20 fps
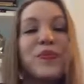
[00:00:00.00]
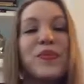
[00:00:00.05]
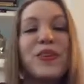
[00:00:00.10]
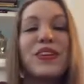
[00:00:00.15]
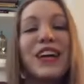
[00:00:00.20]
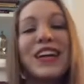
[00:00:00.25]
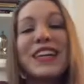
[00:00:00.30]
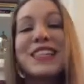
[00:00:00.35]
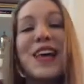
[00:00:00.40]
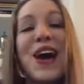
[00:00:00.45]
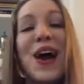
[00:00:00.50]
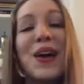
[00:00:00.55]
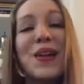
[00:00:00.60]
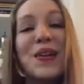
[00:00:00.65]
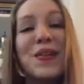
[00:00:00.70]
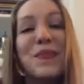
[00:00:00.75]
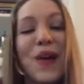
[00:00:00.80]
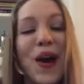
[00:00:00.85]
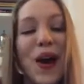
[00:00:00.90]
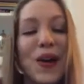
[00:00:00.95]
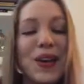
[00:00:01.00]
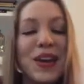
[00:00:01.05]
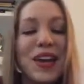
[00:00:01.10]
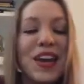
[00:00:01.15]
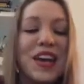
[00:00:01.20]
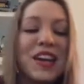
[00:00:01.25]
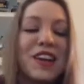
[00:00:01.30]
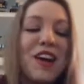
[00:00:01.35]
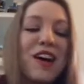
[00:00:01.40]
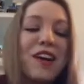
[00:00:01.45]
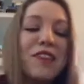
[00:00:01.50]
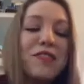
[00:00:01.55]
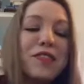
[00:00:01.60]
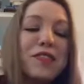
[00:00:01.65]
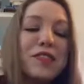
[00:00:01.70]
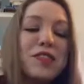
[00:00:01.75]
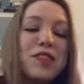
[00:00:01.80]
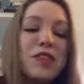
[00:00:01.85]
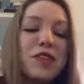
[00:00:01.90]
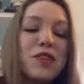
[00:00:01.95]
excited about it and
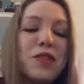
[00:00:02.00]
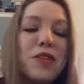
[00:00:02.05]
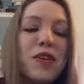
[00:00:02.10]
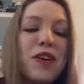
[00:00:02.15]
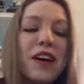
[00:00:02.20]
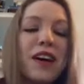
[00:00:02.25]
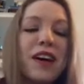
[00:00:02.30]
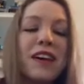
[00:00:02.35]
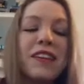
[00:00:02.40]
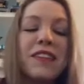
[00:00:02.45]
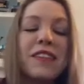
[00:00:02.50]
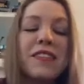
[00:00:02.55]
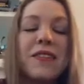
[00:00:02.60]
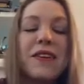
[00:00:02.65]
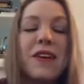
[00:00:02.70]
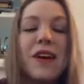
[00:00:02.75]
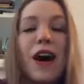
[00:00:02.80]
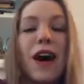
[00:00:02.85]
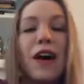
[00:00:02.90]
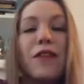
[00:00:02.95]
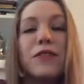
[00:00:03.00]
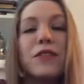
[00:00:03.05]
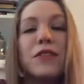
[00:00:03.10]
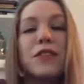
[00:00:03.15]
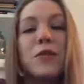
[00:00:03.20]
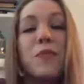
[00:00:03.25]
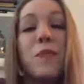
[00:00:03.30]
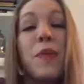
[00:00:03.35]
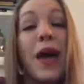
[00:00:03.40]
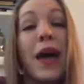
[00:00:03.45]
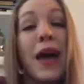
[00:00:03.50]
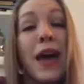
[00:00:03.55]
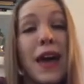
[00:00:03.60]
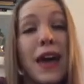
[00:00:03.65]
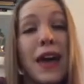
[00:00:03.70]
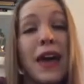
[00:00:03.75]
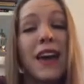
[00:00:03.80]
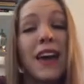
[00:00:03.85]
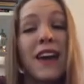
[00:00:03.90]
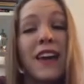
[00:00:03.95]
offered to
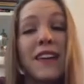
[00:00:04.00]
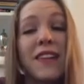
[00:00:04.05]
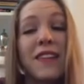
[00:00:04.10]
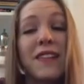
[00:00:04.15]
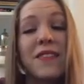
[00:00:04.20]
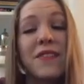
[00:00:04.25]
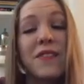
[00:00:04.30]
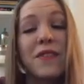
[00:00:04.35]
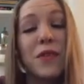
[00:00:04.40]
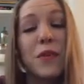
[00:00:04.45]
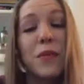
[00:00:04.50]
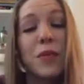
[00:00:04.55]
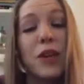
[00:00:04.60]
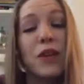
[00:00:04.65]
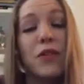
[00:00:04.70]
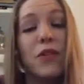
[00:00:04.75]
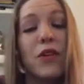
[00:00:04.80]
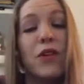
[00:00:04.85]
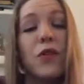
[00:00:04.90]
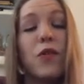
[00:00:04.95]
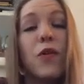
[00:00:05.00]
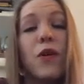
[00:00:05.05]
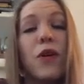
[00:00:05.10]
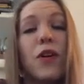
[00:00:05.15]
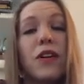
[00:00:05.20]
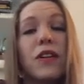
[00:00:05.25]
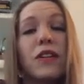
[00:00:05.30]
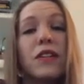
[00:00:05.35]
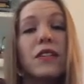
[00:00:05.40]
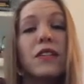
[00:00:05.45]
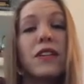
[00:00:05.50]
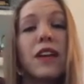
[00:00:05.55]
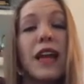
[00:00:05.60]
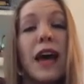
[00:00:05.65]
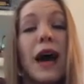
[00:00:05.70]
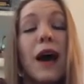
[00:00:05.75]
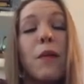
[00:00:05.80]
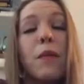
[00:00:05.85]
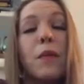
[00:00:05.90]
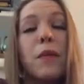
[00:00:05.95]
pay for me to record an
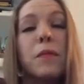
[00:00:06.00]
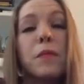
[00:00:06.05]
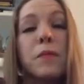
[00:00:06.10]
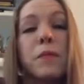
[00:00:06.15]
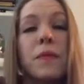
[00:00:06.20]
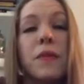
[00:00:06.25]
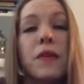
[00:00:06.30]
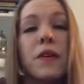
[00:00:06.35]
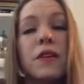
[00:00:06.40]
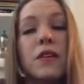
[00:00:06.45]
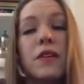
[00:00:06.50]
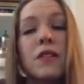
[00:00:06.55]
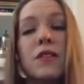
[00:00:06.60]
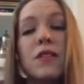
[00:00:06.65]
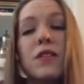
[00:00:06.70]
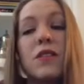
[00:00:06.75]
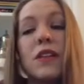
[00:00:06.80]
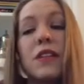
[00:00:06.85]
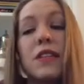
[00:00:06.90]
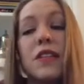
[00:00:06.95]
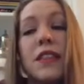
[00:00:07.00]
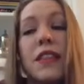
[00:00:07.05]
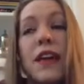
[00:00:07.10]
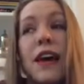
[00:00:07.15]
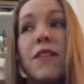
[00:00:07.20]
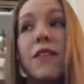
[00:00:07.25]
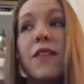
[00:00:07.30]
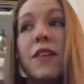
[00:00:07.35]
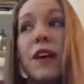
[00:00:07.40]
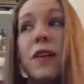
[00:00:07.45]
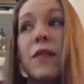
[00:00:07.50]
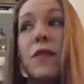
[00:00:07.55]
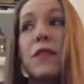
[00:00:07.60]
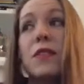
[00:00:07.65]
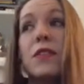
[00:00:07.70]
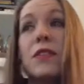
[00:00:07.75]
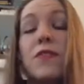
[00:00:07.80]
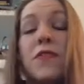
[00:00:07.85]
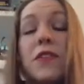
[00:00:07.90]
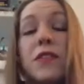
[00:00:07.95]
album. So I did that when I
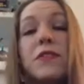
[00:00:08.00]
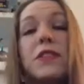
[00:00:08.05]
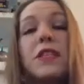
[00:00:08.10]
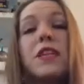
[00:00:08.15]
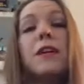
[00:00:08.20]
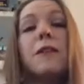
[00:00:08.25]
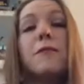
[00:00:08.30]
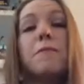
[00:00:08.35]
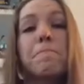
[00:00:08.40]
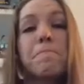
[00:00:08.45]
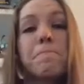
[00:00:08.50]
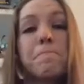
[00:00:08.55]
was 15,